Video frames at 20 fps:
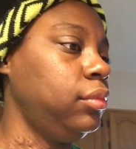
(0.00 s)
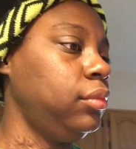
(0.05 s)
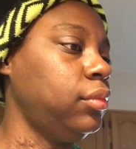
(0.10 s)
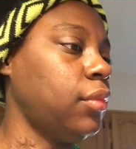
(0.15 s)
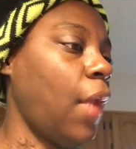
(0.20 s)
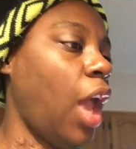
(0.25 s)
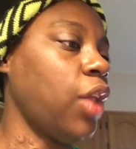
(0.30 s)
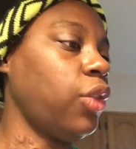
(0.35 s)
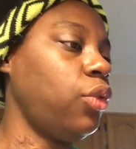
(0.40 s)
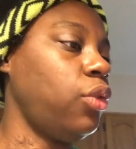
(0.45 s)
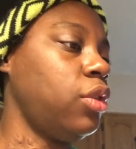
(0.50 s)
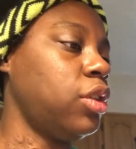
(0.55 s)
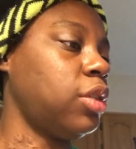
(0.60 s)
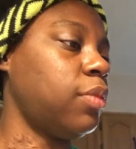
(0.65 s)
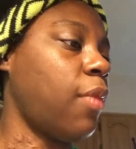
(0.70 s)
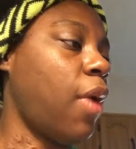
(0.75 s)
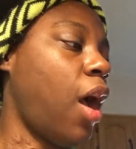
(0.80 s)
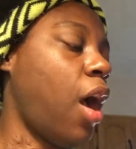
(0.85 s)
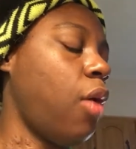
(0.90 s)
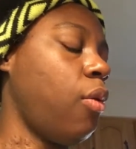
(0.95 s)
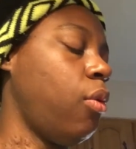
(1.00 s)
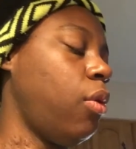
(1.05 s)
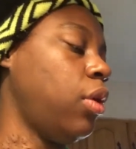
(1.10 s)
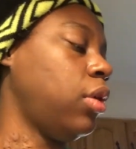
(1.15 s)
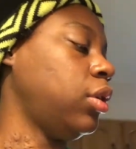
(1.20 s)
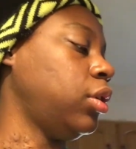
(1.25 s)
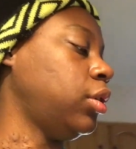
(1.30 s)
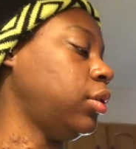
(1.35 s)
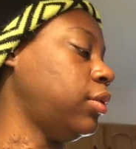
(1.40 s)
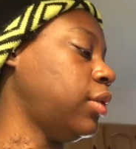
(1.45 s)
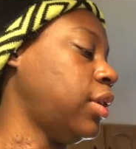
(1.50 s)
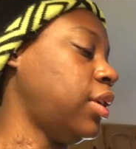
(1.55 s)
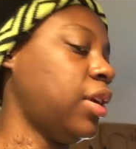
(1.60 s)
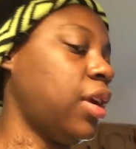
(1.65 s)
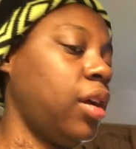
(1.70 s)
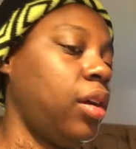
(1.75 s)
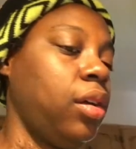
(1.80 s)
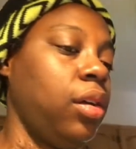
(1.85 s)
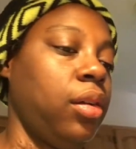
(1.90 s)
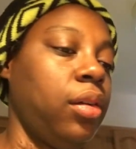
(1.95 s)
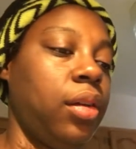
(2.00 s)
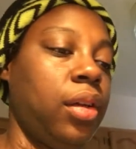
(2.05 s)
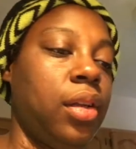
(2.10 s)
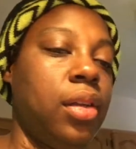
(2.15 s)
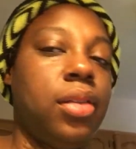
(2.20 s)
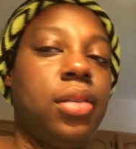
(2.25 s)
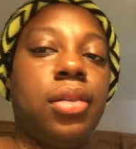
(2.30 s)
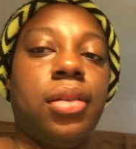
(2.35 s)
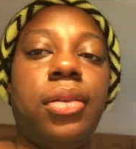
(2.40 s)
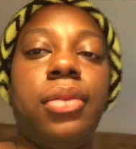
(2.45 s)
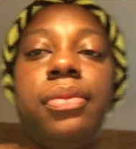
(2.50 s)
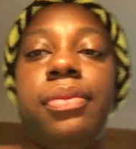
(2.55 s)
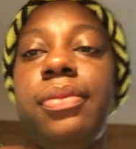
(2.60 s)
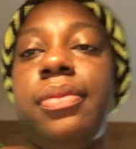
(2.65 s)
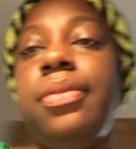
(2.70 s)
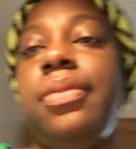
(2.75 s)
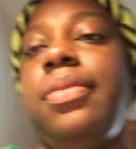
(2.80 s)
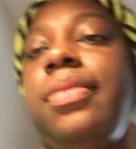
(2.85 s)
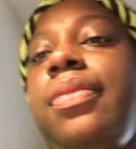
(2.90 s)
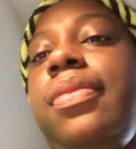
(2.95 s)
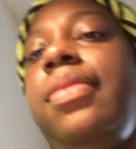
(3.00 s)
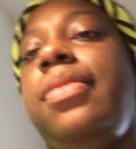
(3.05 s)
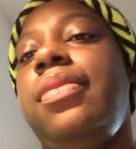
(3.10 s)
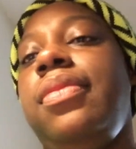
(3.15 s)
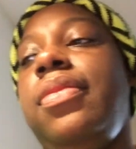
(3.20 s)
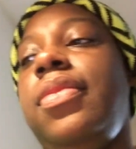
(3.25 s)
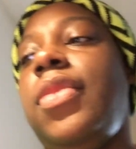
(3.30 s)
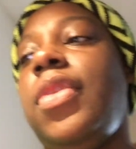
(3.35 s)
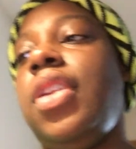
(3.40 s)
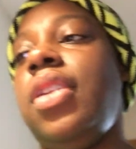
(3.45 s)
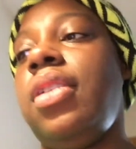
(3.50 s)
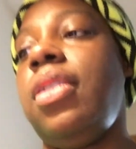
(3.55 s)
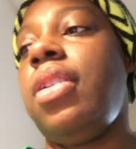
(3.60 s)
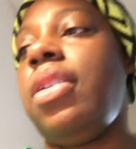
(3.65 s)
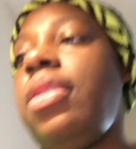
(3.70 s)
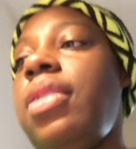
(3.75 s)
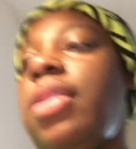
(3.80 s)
threw it in some hot water, and then I cooked it. So here